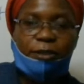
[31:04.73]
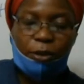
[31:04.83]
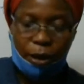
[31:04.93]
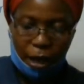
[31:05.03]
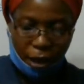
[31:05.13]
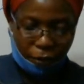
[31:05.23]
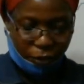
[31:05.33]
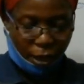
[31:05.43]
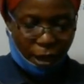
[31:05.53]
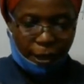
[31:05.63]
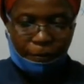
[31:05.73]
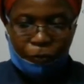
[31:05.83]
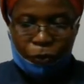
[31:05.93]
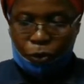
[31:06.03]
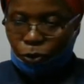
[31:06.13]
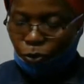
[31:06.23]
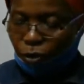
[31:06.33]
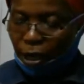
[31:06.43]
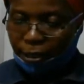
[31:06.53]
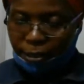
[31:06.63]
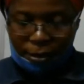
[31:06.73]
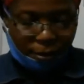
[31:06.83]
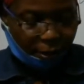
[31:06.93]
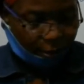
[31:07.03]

thereafter, you write the